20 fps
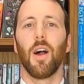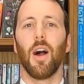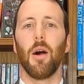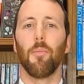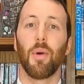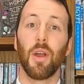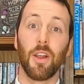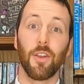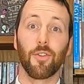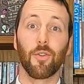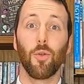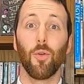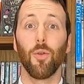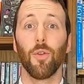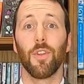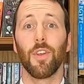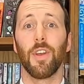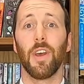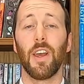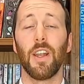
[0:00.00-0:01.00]
At Baylis Court,
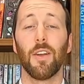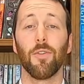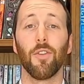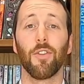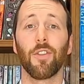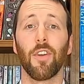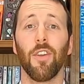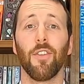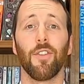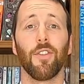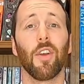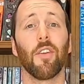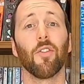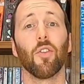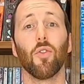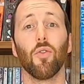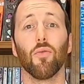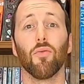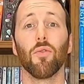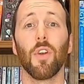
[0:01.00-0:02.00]
the A-level sciences have a
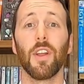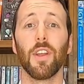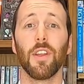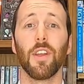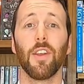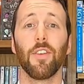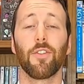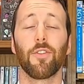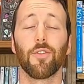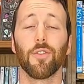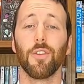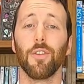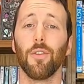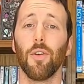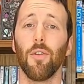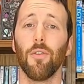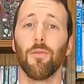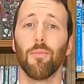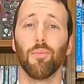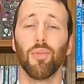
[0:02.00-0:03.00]
great history
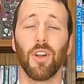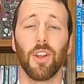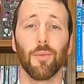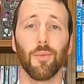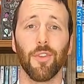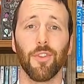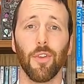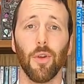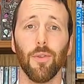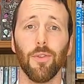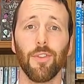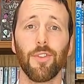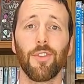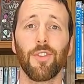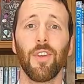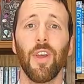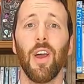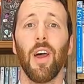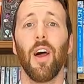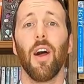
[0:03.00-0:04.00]
of brilliant results.